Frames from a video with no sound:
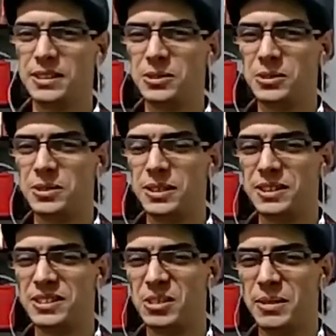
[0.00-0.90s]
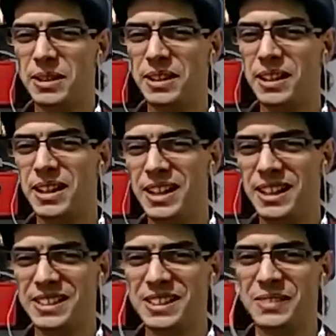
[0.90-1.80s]
to learn some
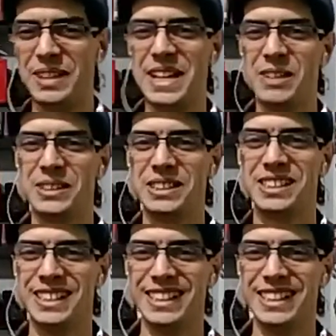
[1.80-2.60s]
some language.